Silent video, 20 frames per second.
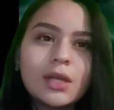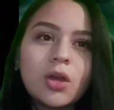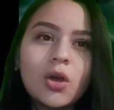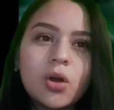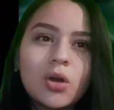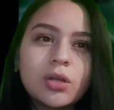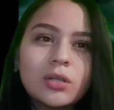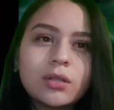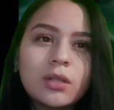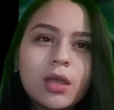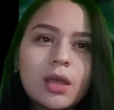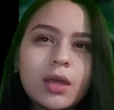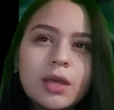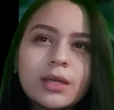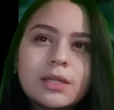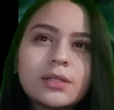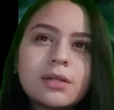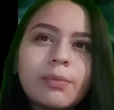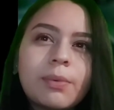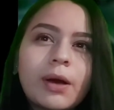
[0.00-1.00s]
second
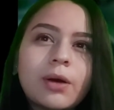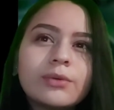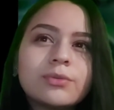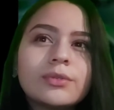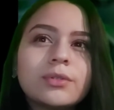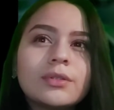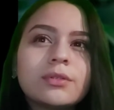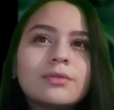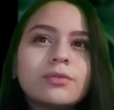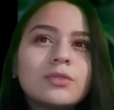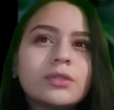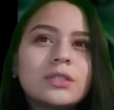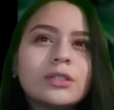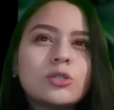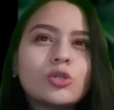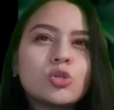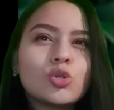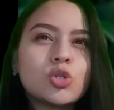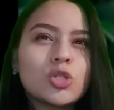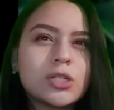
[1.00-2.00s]
is about
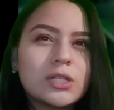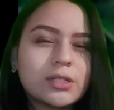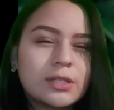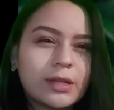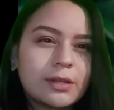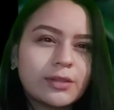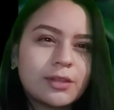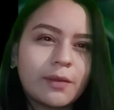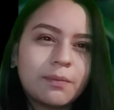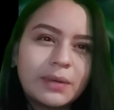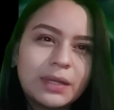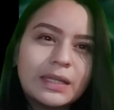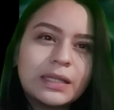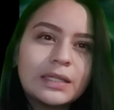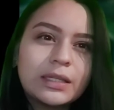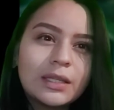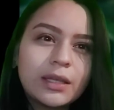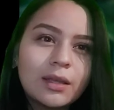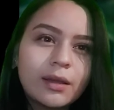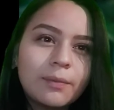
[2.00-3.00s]

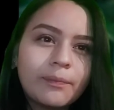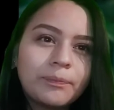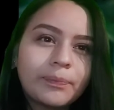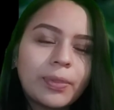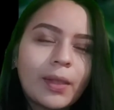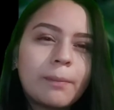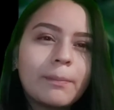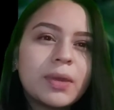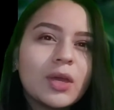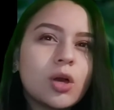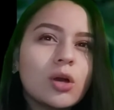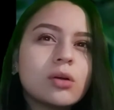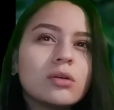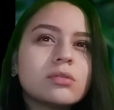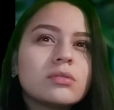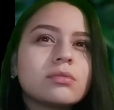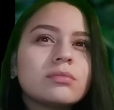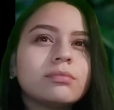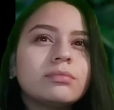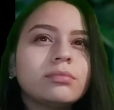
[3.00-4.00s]
sustainability,
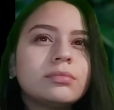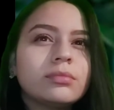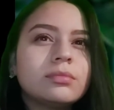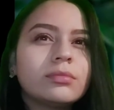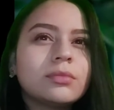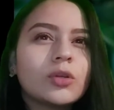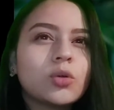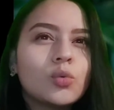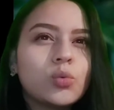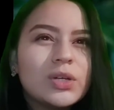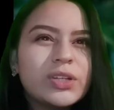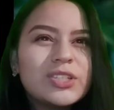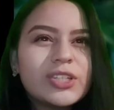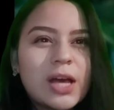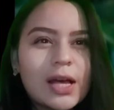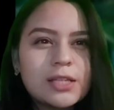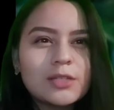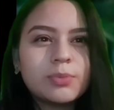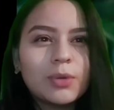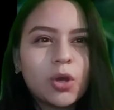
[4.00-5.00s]
because which
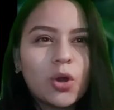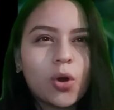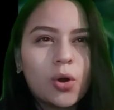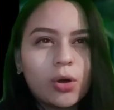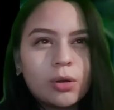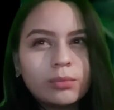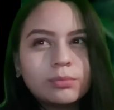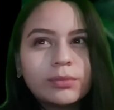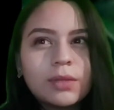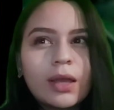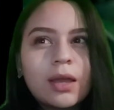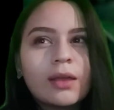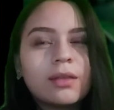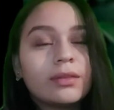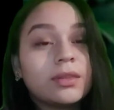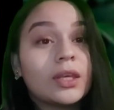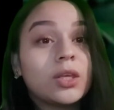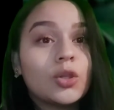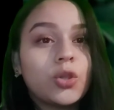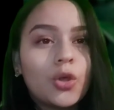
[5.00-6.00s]
has become
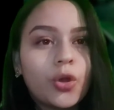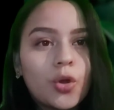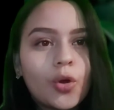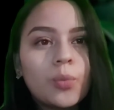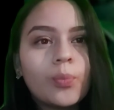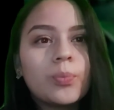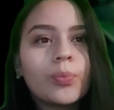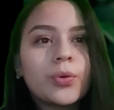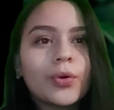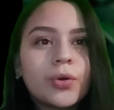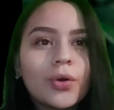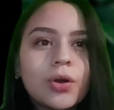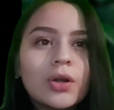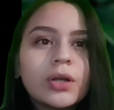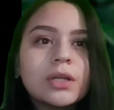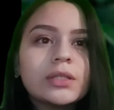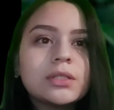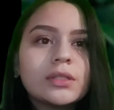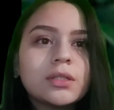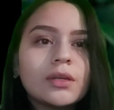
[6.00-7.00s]
the new
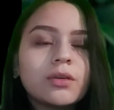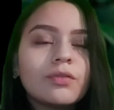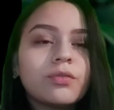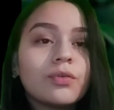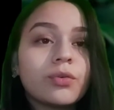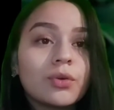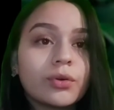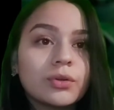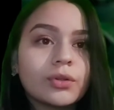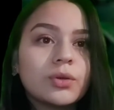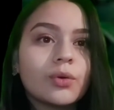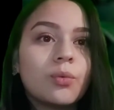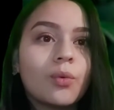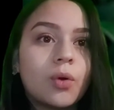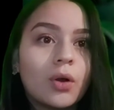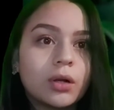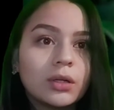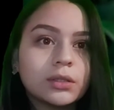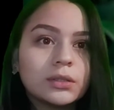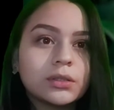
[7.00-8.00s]
priority for the
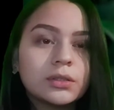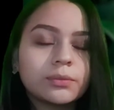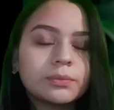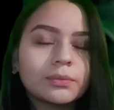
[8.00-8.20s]
world.